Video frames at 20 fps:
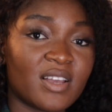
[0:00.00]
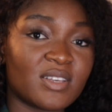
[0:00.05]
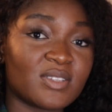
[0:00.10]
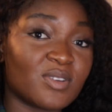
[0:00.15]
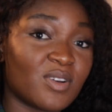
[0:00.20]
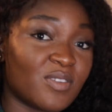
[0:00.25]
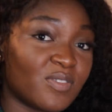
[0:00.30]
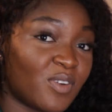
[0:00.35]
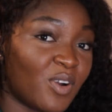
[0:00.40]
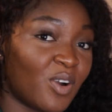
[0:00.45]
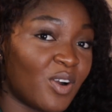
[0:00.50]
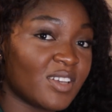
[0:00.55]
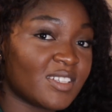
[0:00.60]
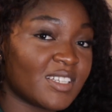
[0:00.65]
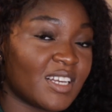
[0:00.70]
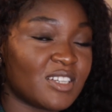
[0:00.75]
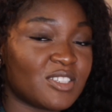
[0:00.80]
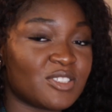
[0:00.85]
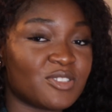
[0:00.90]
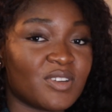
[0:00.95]
So of course
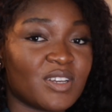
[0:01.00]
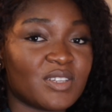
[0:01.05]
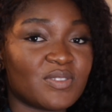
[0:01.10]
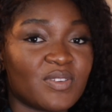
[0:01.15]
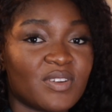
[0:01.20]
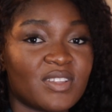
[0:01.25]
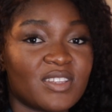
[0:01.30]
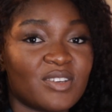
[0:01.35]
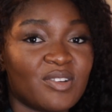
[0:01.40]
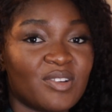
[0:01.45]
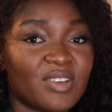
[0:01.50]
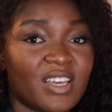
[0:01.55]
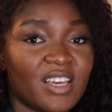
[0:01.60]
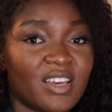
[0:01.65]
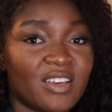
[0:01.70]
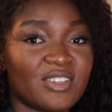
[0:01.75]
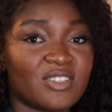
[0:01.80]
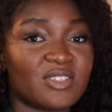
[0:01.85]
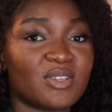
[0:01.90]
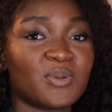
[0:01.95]
I dressed for the
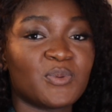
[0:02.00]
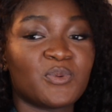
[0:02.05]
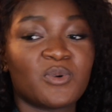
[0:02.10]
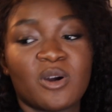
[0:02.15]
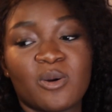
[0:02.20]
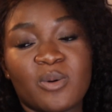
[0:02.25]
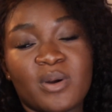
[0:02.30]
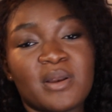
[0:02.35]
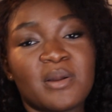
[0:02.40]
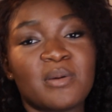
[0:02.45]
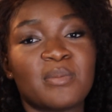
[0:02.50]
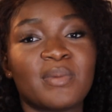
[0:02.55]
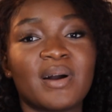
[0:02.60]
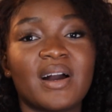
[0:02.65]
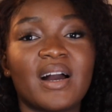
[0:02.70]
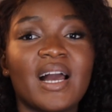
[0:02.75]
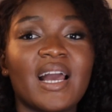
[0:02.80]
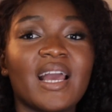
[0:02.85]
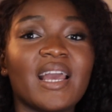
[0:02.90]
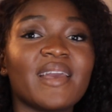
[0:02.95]
occasion, wore one of
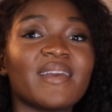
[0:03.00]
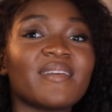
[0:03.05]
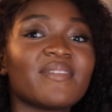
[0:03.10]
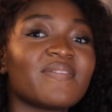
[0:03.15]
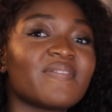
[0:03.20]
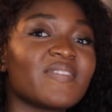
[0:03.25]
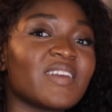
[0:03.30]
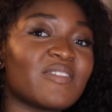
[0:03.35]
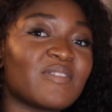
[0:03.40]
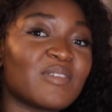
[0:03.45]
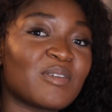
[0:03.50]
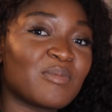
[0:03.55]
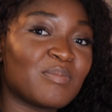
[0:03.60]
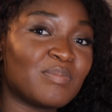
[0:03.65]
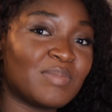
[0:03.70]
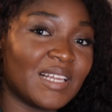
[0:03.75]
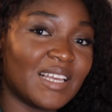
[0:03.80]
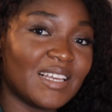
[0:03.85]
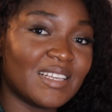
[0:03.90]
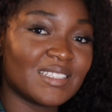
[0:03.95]
my
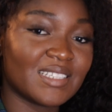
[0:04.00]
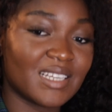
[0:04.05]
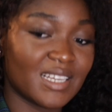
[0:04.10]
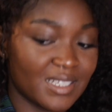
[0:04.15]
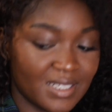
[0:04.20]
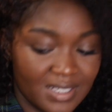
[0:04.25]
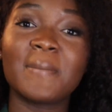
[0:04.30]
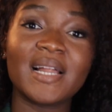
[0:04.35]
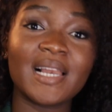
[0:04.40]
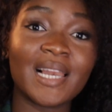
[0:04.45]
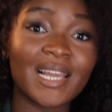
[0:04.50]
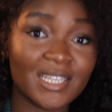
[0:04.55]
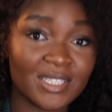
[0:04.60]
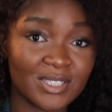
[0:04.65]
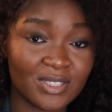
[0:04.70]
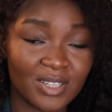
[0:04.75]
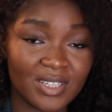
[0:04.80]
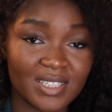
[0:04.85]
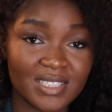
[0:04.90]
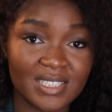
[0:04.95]
favorite blazers, but let's
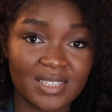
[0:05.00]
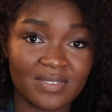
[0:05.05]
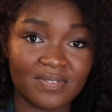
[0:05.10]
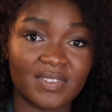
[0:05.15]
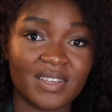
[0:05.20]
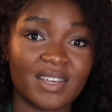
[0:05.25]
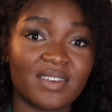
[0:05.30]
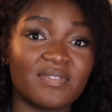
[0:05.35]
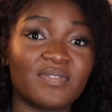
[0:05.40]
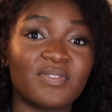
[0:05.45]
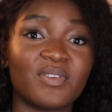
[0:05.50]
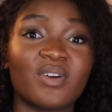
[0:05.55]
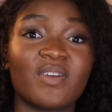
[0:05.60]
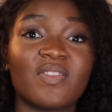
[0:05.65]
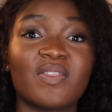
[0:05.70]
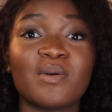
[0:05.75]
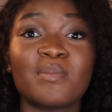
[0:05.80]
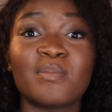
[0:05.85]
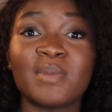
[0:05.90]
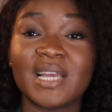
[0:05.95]
not deviate for
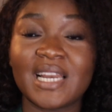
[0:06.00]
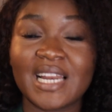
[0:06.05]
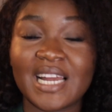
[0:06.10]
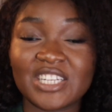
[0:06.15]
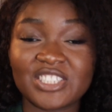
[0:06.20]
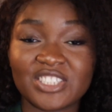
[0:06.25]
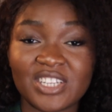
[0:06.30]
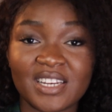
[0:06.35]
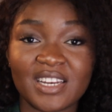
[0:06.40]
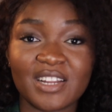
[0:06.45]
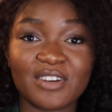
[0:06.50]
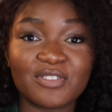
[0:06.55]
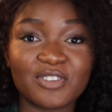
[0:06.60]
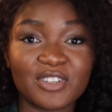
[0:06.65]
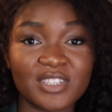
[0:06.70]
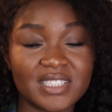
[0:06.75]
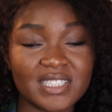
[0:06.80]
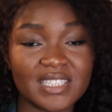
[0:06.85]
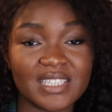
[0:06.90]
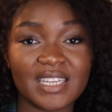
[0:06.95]
the main agenda
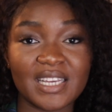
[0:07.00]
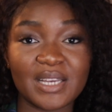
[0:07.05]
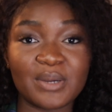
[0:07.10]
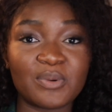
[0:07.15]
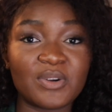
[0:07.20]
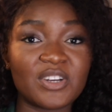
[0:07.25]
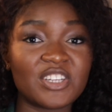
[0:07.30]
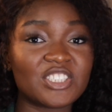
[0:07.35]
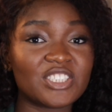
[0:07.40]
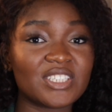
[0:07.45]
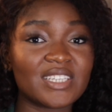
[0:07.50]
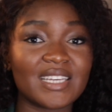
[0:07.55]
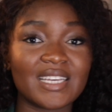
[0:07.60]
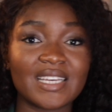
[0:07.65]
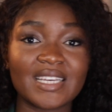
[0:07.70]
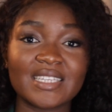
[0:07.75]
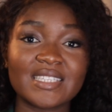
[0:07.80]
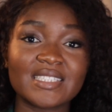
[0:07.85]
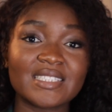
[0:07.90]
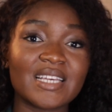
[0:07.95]
for today, which
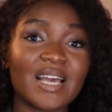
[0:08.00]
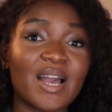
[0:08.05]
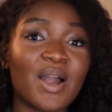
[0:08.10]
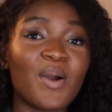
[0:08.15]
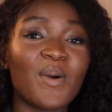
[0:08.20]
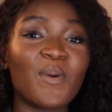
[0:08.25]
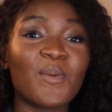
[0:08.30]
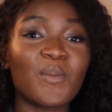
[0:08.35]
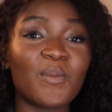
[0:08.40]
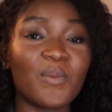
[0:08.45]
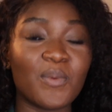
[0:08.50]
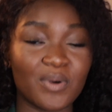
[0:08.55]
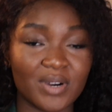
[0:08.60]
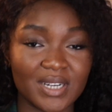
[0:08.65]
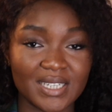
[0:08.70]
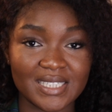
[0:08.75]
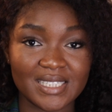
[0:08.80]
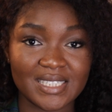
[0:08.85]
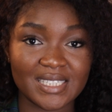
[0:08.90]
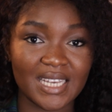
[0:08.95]
is
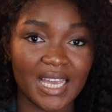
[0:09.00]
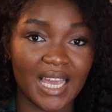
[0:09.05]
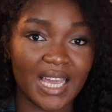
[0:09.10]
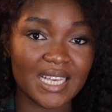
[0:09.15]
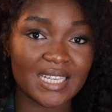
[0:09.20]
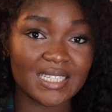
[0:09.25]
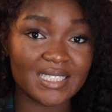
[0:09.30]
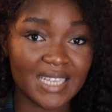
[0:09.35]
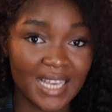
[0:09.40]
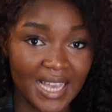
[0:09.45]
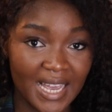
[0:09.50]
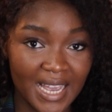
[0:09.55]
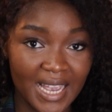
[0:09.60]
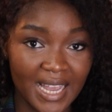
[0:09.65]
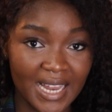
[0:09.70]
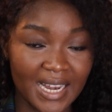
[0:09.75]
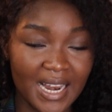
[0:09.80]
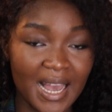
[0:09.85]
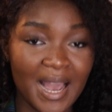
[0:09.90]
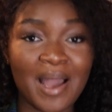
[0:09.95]
what is
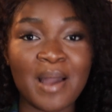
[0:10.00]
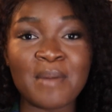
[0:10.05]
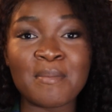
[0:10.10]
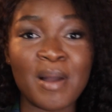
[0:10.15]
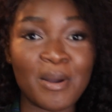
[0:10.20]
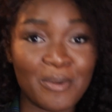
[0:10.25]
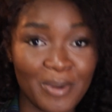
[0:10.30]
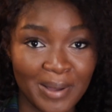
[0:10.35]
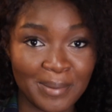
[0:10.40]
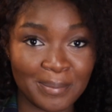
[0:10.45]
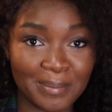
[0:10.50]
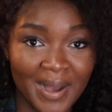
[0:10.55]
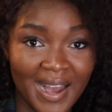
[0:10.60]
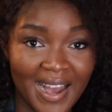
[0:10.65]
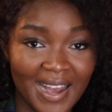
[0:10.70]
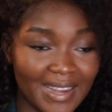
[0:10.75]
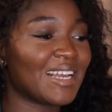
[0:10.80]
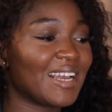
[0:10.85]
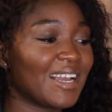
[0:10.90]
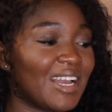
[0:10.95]
in my work
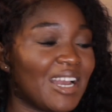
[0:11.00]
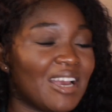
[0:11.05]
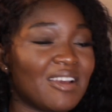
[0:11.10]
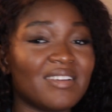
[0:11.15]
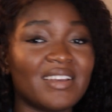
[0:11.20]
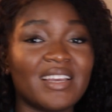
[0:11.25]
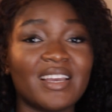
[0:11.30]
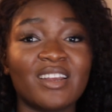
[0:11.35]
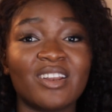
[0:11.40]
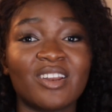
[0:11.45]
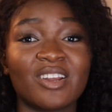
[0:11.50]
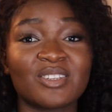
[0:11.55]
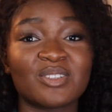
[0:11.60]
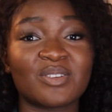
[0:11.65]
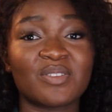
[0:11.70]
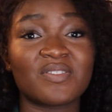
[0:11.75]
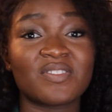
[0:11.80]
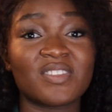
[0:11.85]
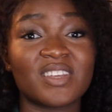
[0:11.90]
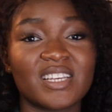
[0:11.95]
bag. I carry a lot
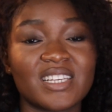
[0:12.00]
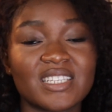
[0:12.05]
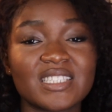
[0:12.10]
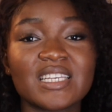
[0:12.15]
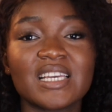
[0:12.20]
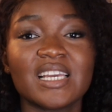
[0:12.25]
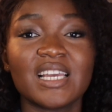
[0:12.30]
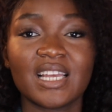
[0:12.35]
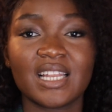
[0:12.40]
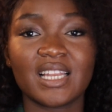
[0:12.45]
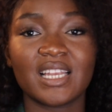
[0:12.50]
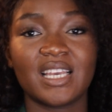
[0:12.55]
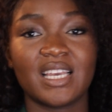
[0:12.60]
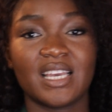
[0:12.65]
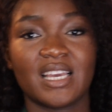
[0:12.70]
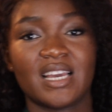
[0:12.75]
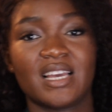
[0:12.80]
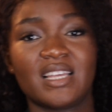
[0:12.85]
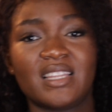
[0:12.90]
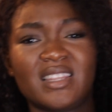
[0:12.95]
of things in
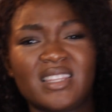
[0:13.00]
here.